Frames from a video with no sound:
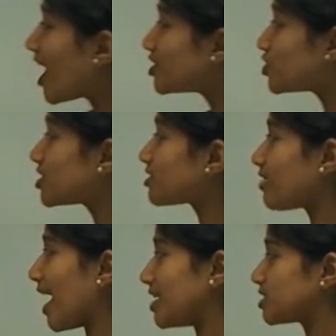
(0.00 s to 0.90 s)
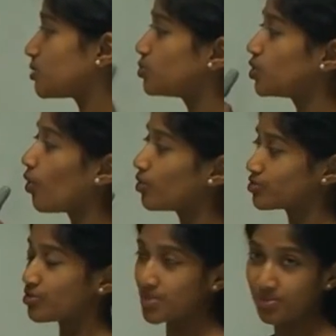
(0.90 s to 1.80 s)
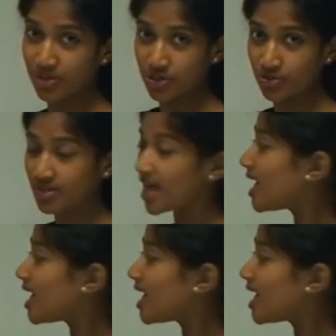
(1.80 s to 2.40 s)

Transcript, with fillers: hydrogen gas would also be produced.